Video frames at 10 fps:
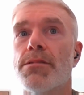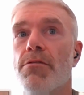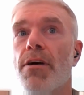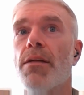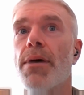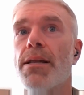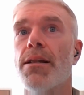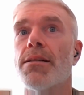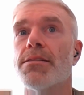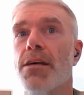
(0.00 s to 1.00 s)

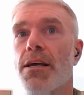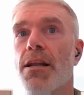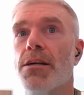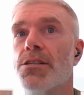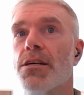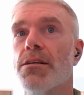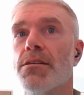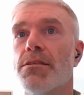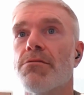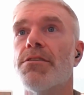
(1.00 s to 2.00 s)
developmental,
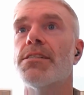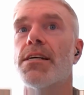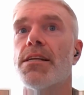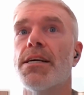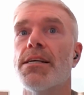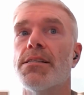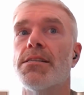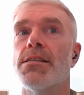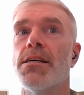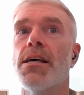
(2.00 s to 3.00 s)
psychological, and physical
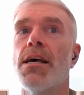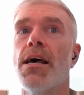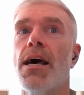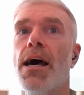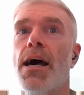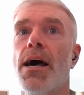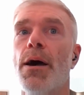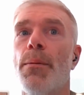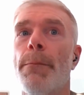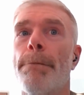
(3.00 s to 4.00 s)
needs.
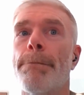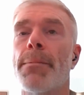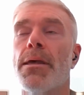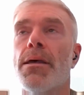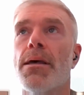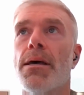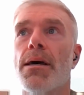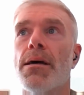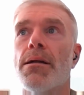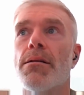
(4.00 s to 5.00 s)
Um,
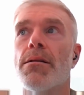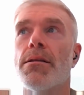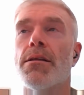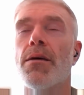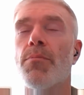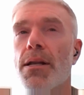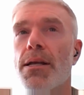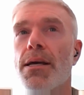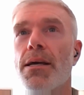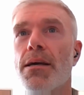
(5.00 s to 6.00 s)
uh,
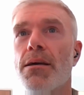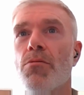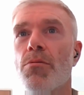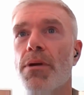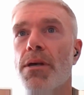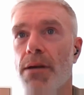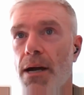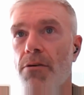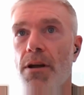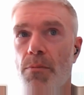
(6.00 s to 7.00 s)
Typically, it would be
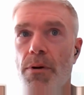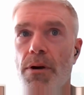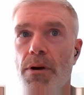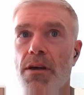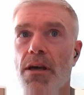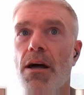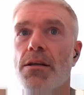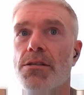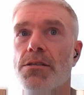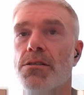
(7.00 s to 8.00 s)
carried out by a
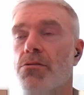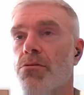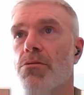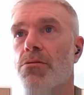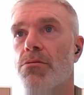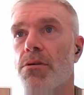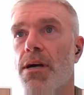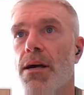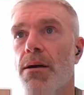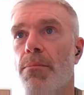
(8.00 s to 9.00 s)
psychologist or
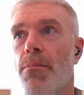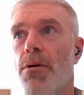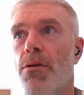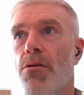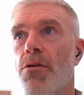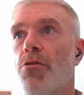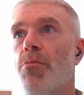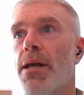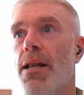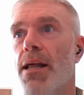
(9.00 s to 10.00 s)
another
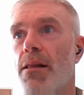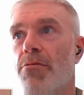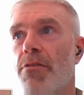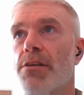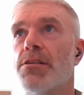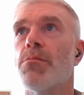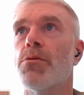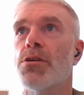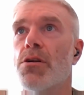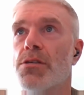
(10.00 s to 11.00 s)
mental health professional, but
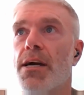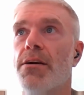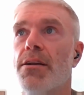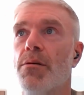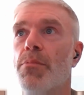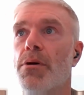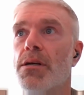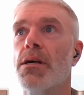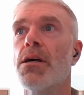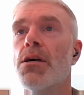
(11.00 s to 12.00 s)
it's also carried out
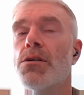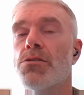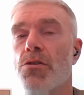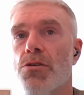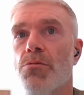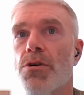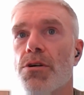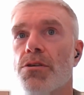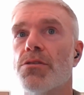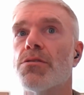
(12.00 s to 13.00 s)
by social
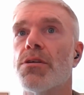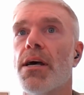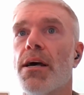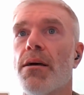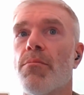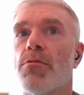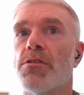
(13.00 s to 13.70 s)
workers with